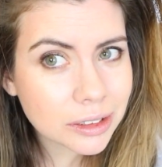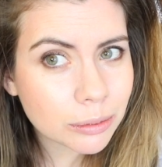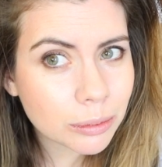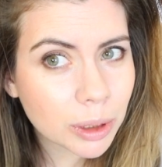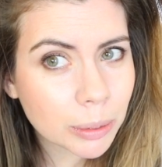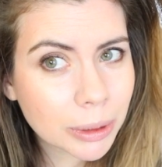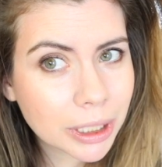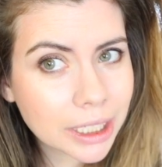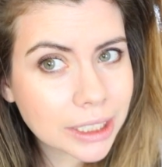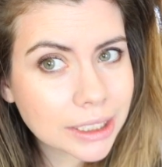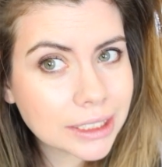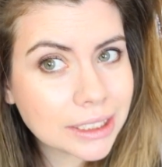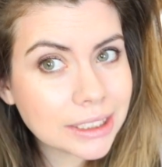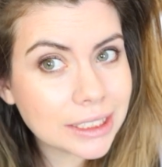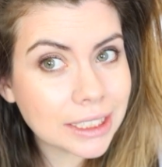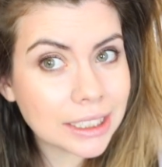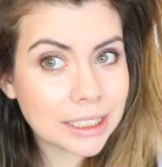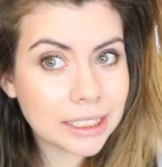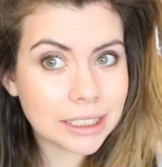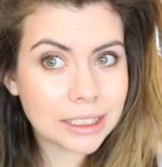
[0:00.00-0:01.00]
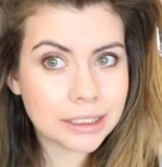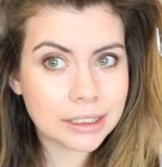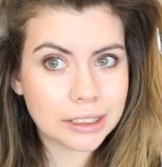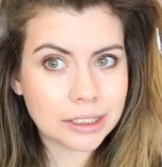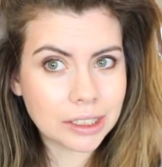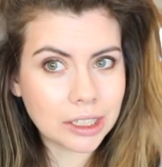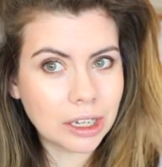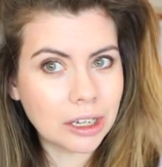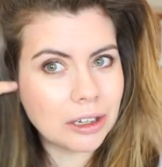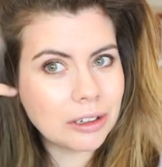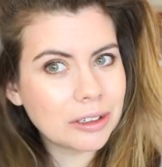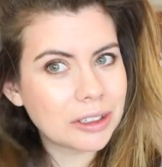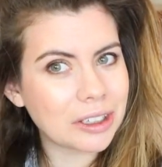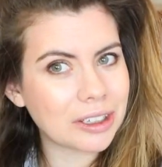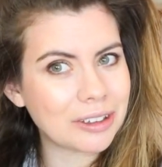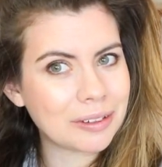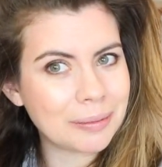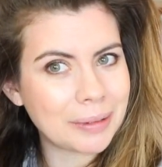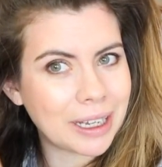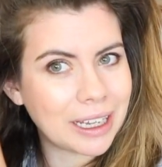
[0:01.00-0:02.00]
Maybe I did need the
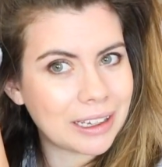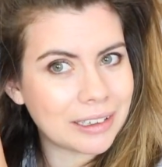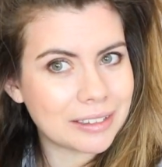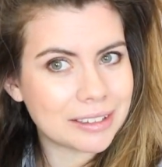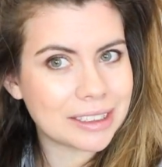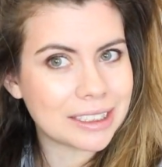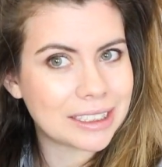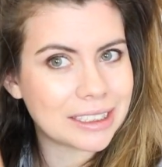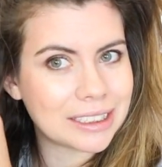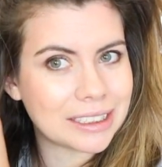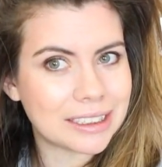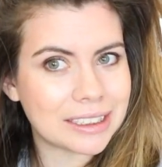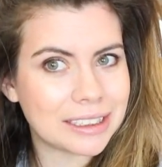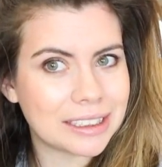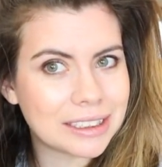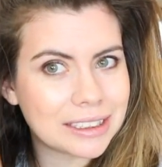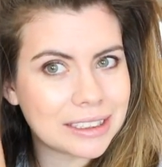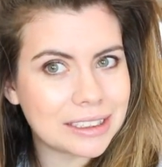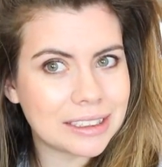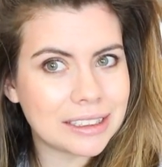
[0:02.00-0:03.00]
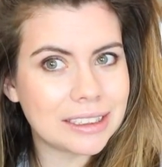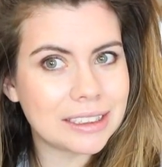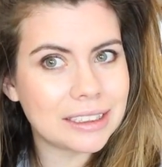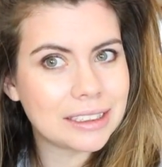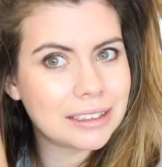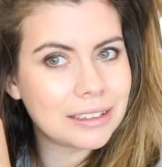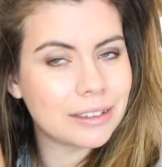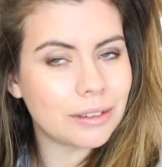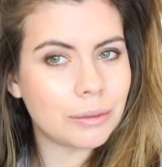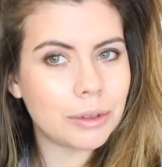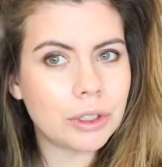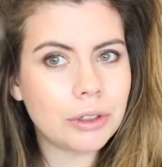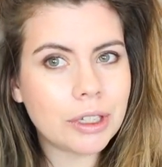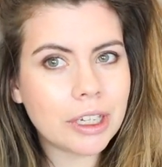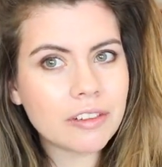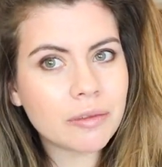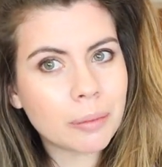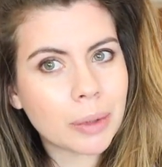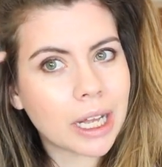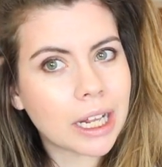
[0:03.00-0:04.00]
cocoa powder. When you
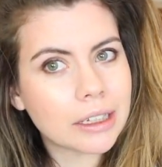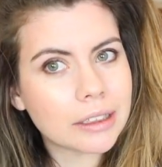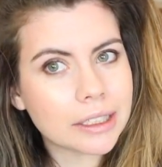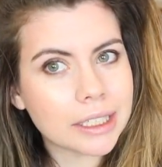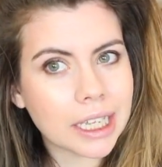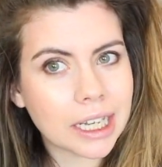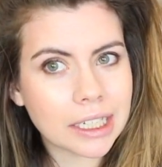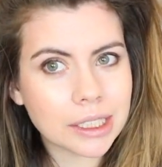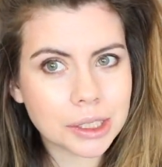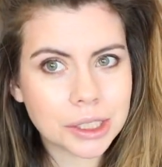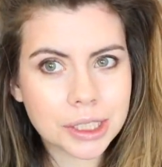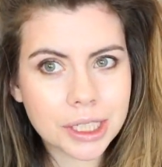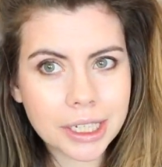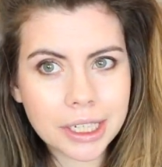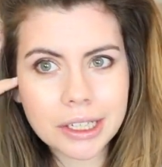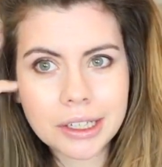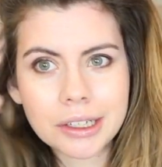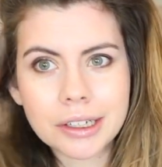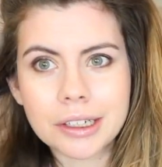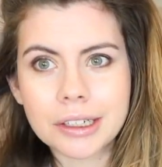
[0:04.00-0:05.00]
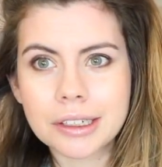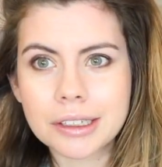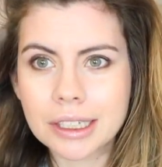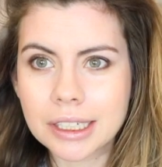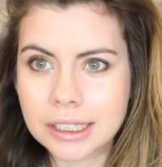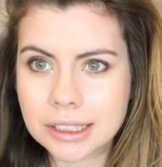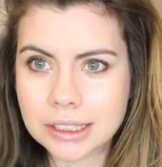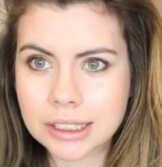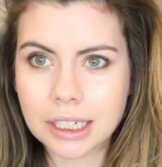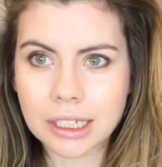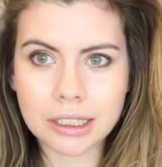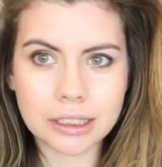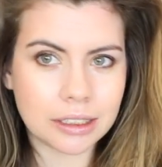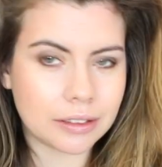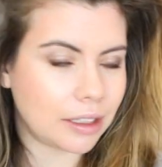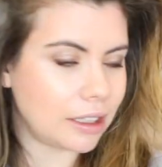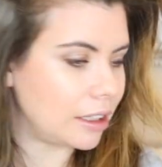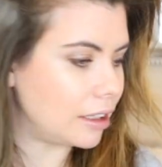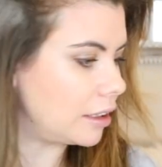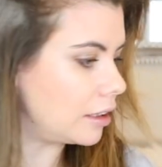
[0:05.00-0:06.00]
have balayaged hair, that's kind
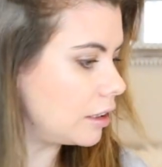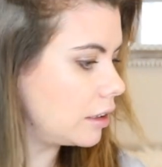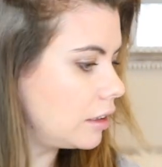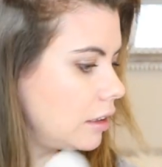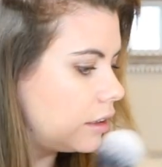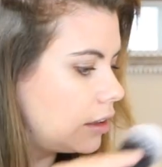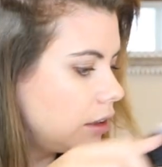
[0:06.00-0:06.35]
of hard.